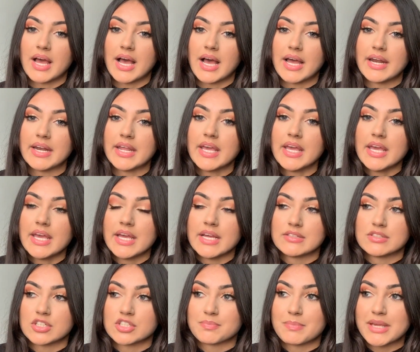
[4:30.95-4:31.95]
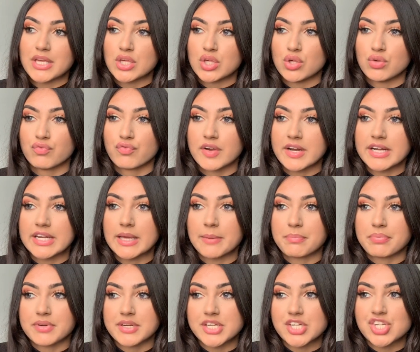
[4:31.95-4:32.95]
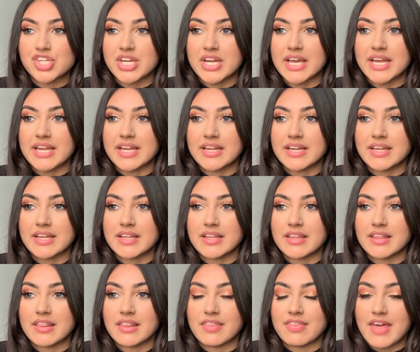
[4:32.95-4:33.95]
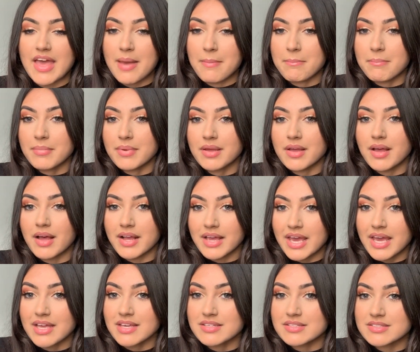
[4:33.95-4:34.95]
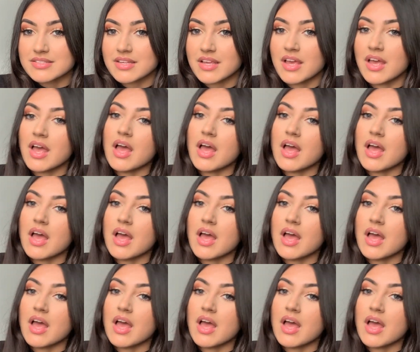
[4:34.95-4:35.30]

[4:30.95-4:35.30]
and it does make you really appreciate them, I guess.